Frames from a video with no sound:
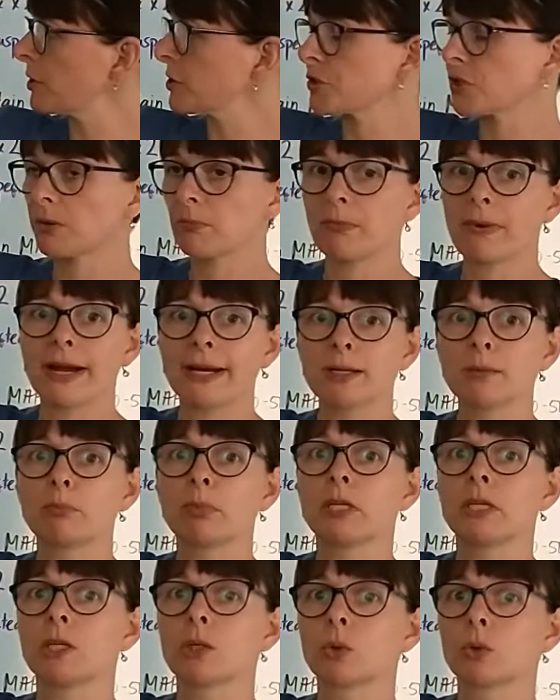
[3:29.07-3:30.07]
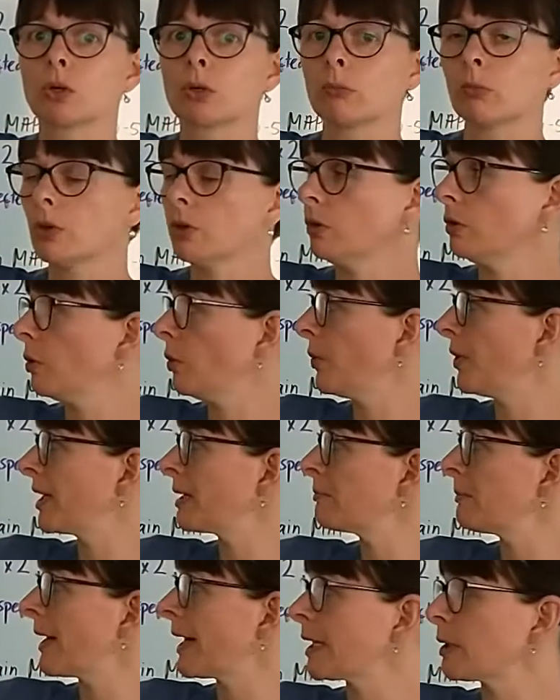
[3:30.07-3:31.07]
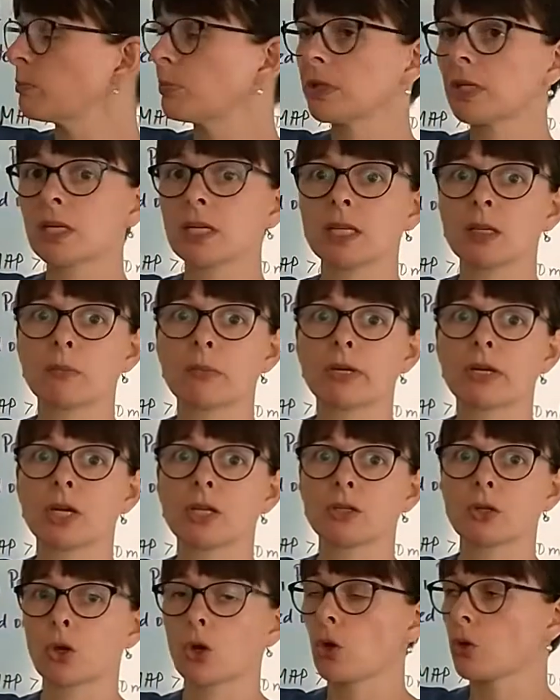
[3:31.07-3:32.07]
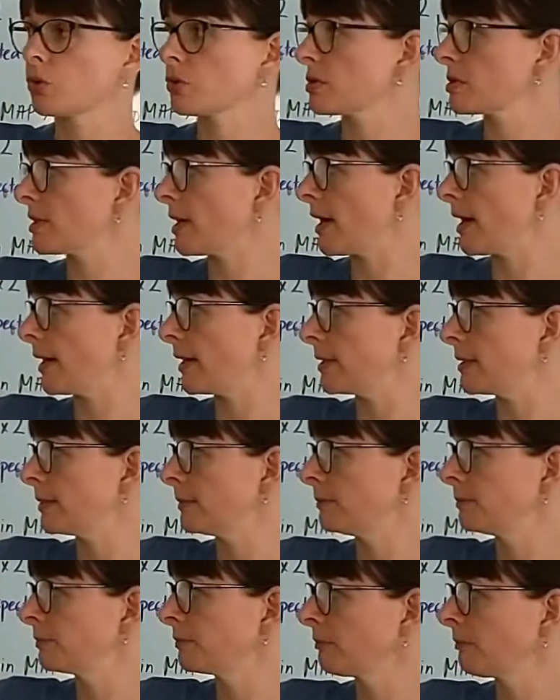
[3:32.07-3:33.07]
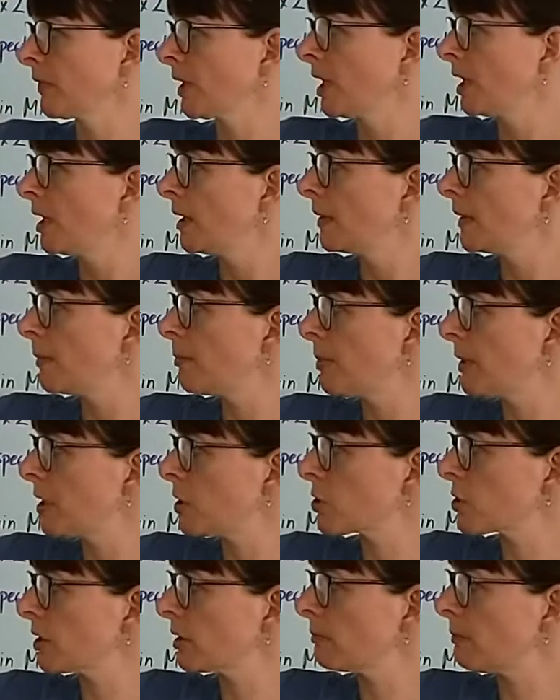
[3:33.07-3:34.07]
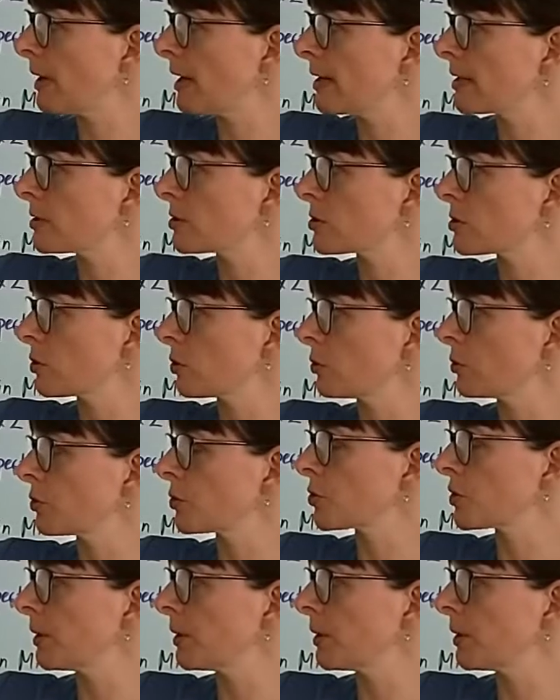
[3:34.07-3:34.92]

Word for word: pressure might be normal or it might be a little bit on the low side. The patient might show